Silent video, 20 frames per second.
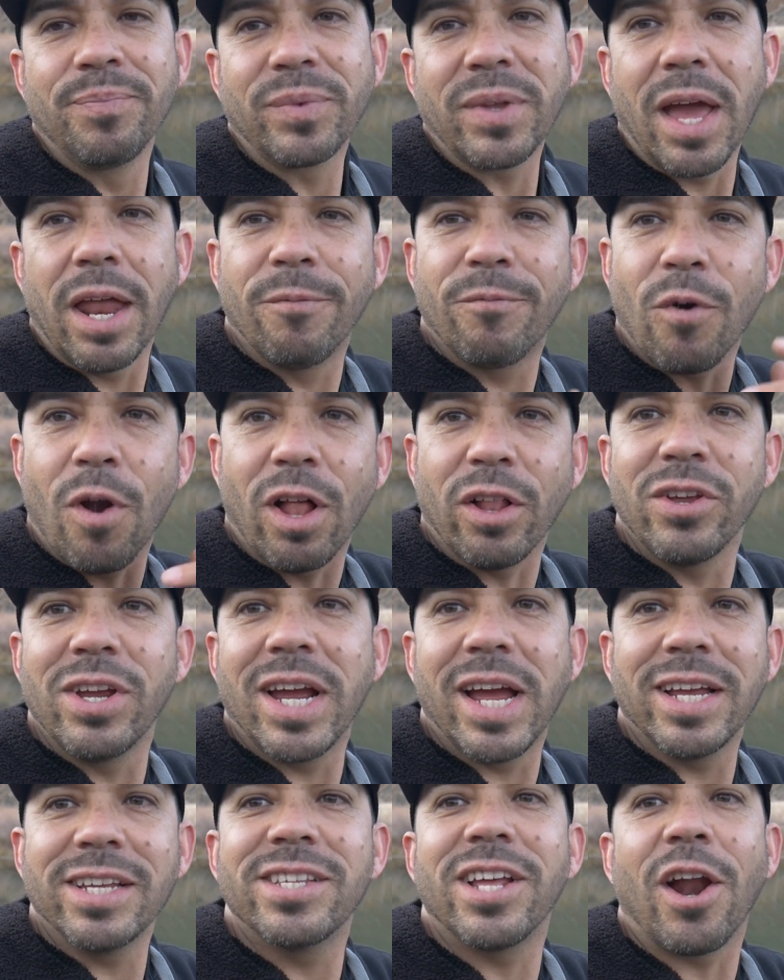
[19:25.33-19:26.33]
And for all you
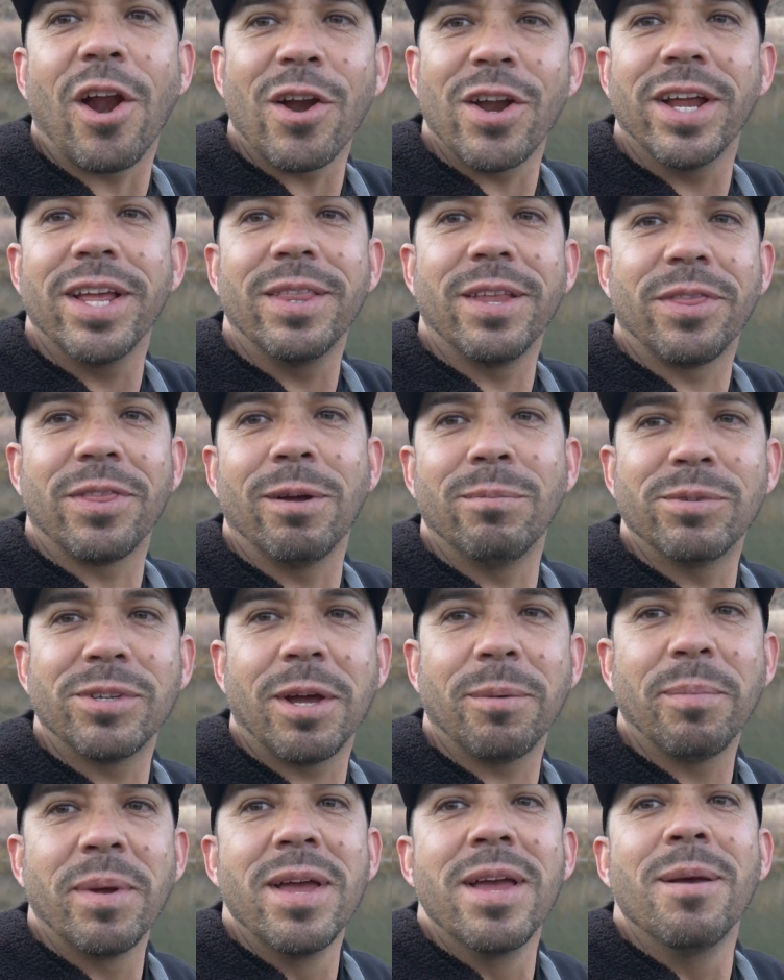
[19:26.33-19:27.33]
guys that are hitting the thumbs
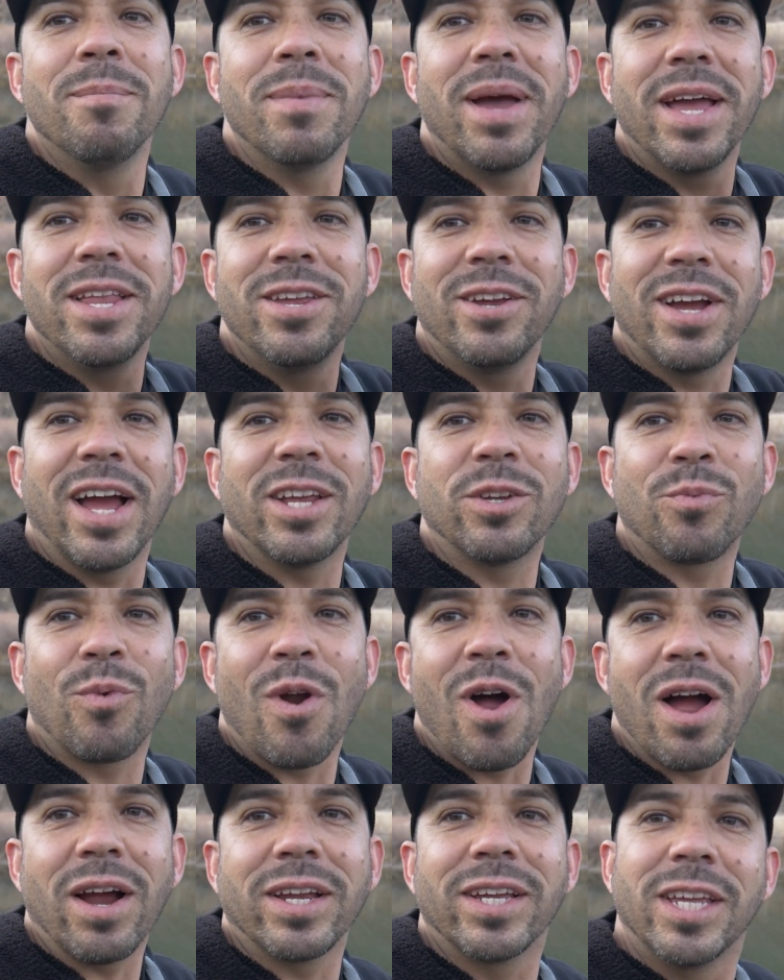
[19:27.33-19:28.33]
up, man, you guys
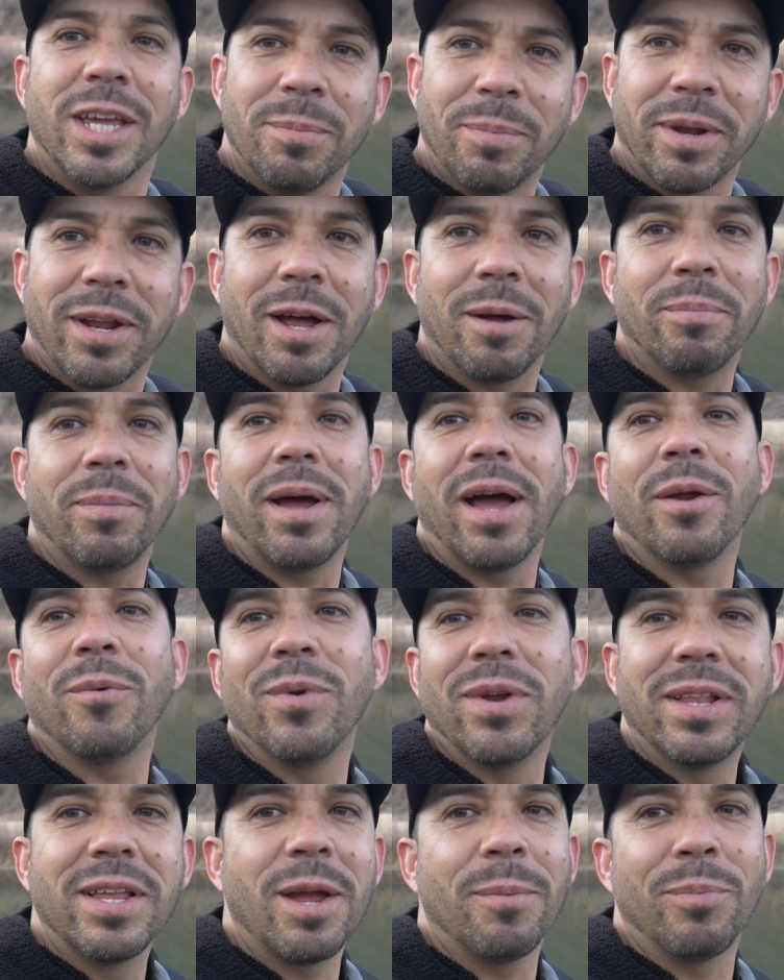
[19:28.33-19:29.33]
rock. Keep it up. I
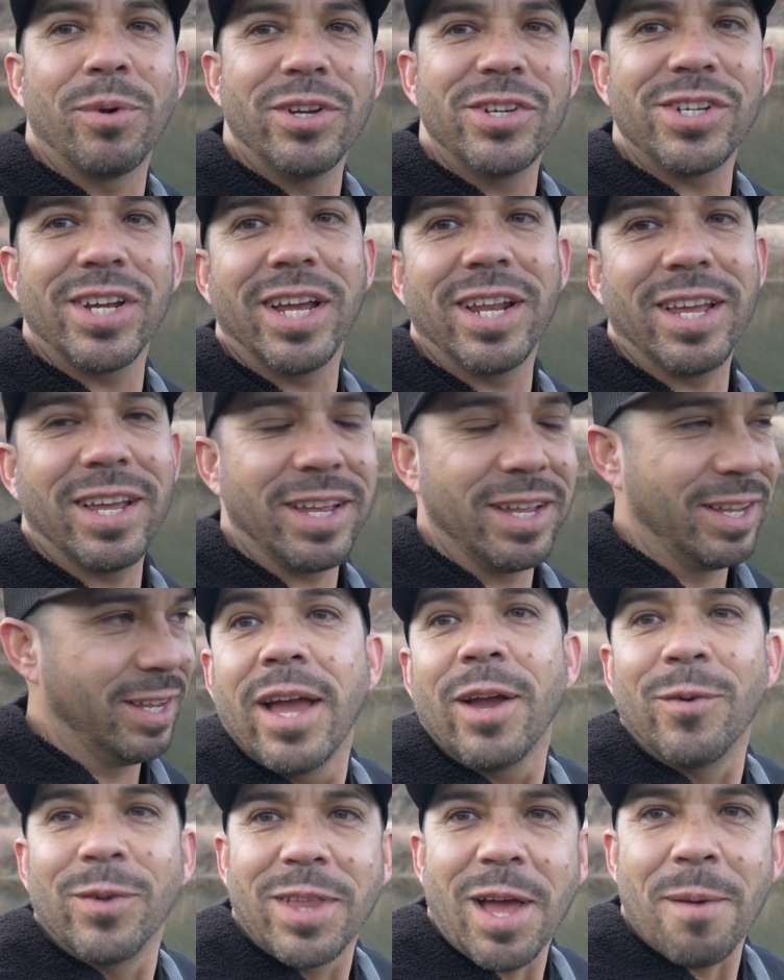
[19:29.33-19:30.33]
really appreciate it.
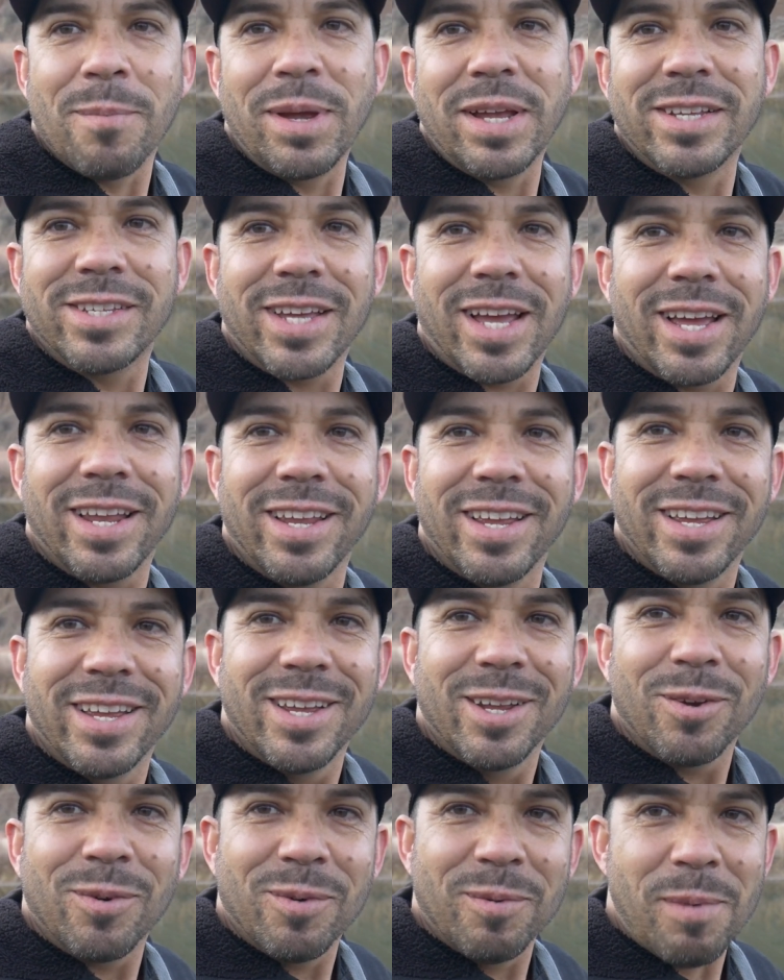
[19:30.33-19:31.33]
With that being said,
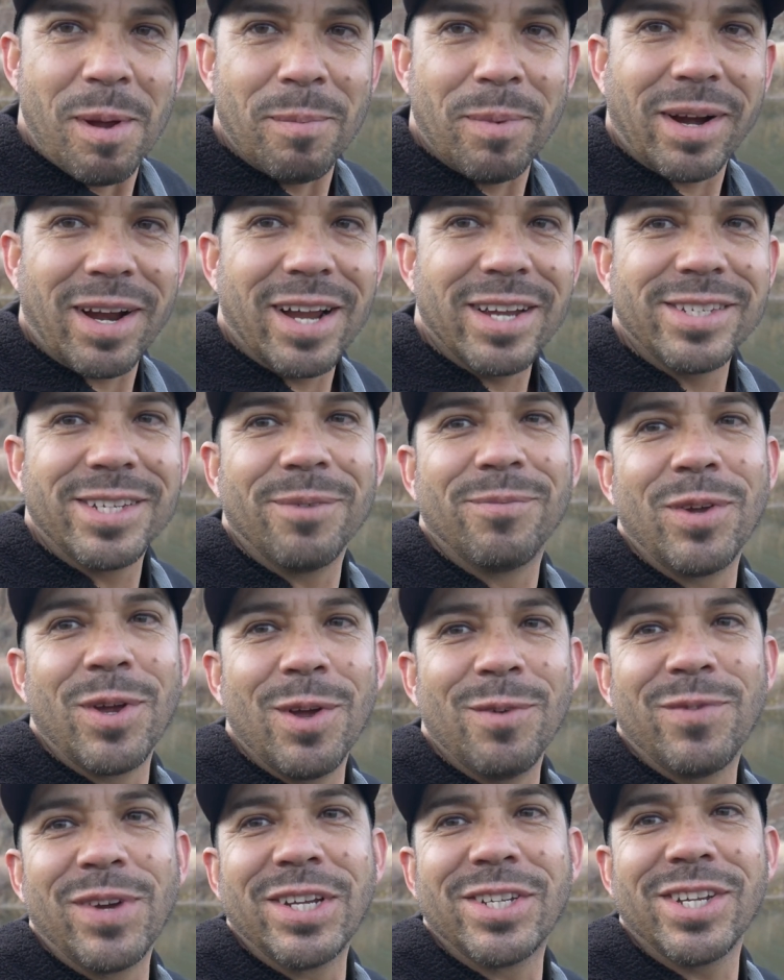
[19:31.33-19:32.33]
remember guys, if you
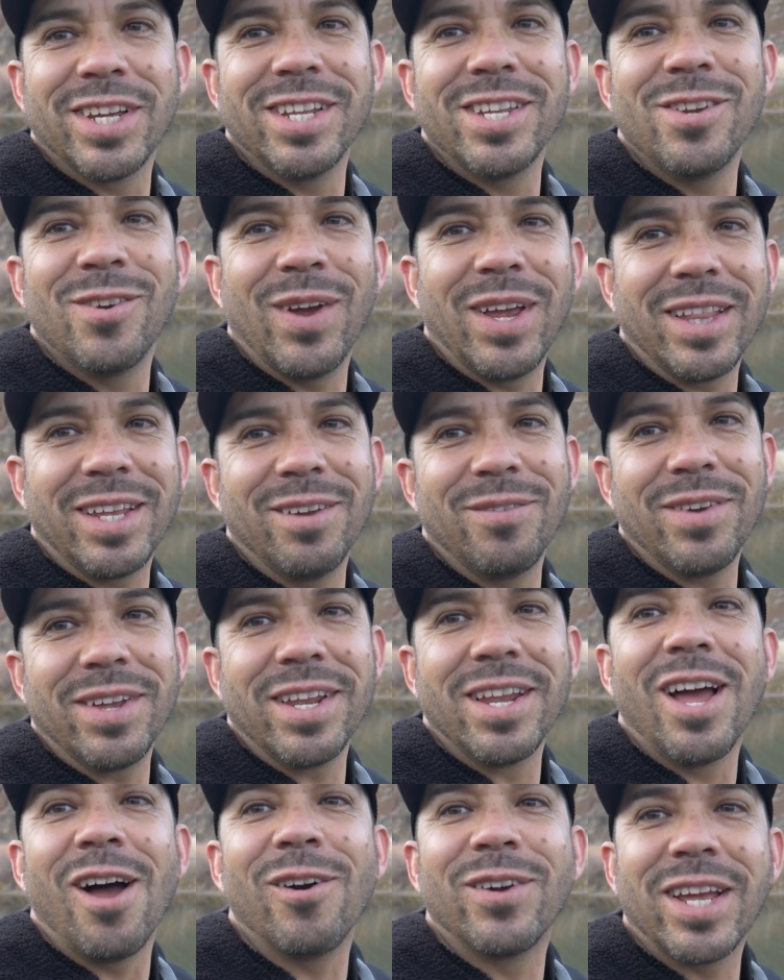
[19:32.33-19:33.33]
ain't fishing, you ain't living.
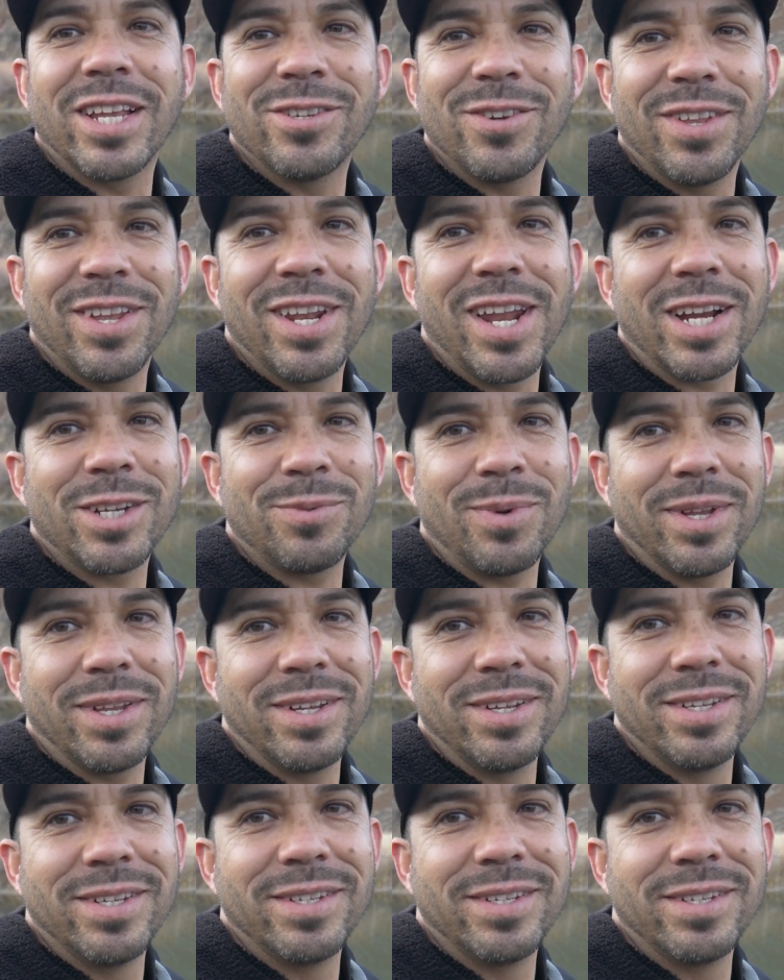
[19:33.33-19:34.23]
I'll catch you on the next one.